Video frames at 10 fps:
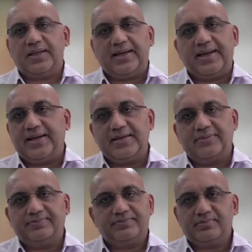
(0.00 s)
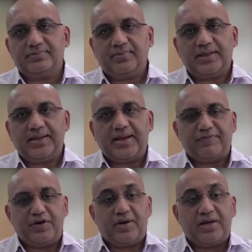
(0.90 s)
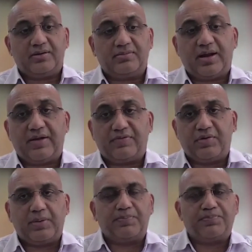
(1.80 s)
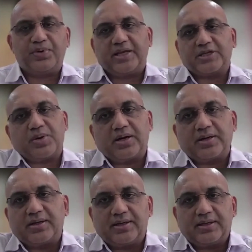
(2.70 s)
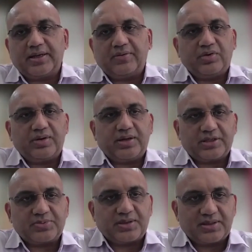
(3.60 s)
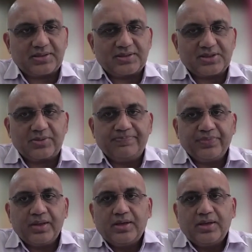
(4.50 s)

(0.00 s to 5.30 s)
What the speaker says: and everyone takes part in it. Everyone takes part. So